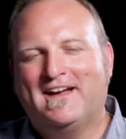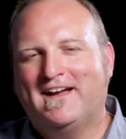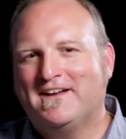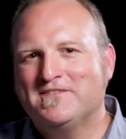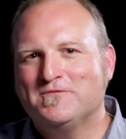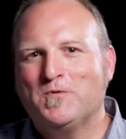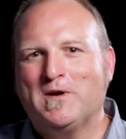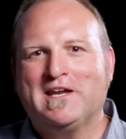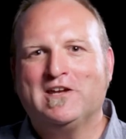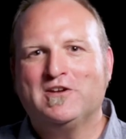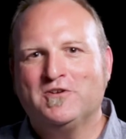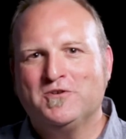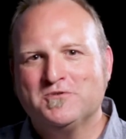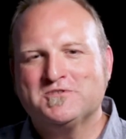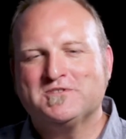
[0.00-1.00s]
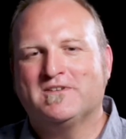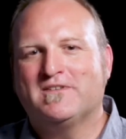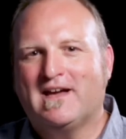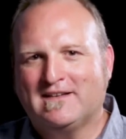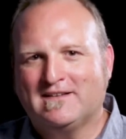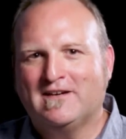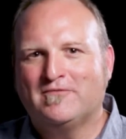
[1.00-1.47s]
and we get used to
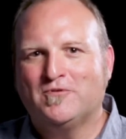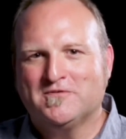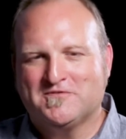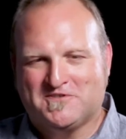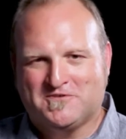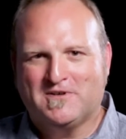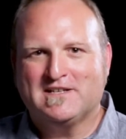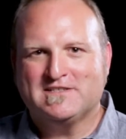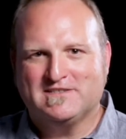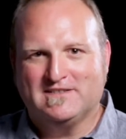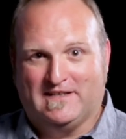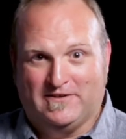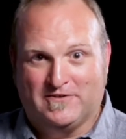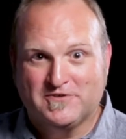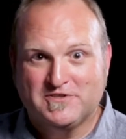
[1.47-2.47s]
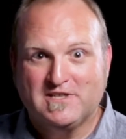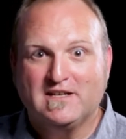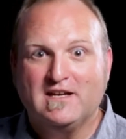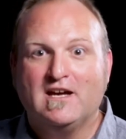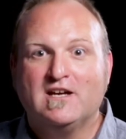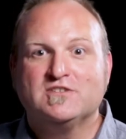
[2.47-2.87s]
that level of stress and energy,